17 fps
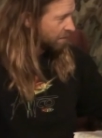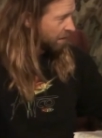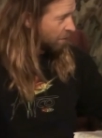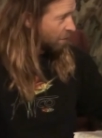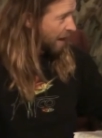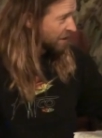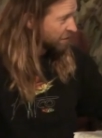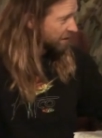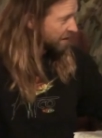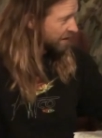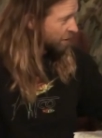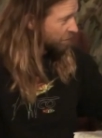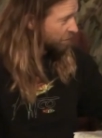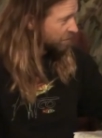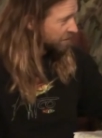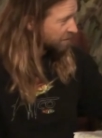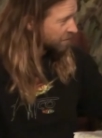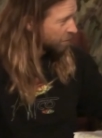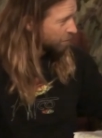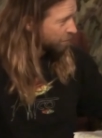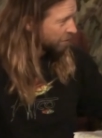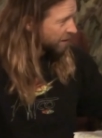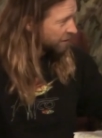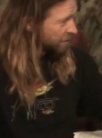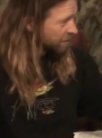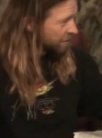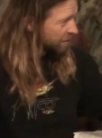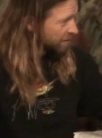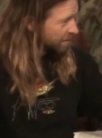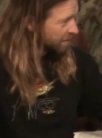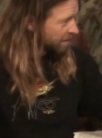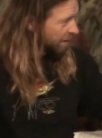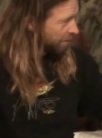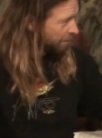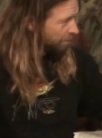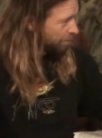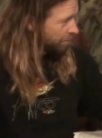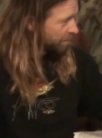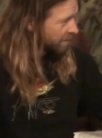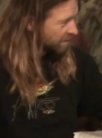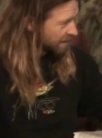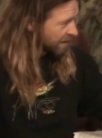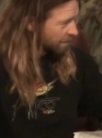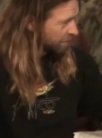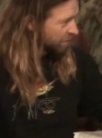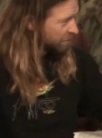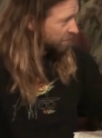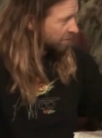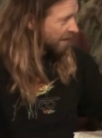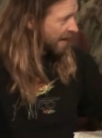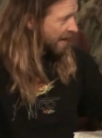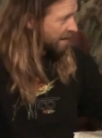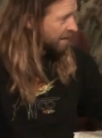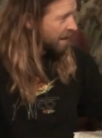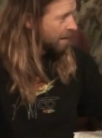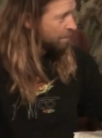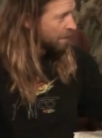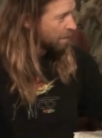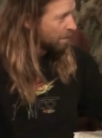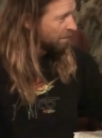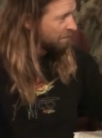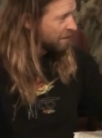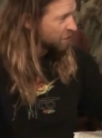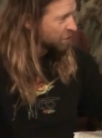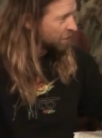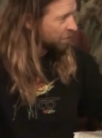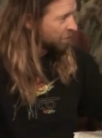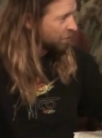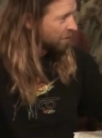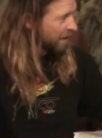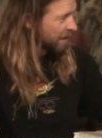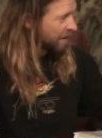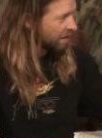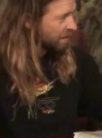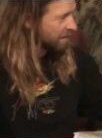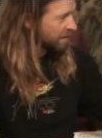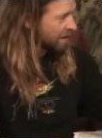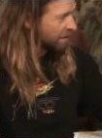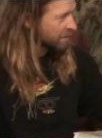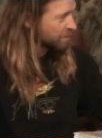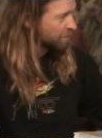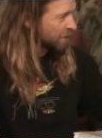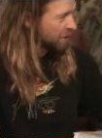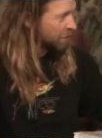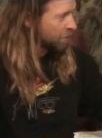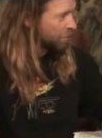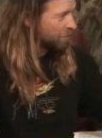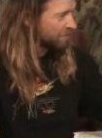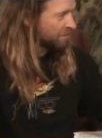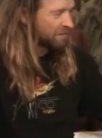No, actually, go through this little bridge. Yep, I was able to do that. People fishing through here. That was pretty cool.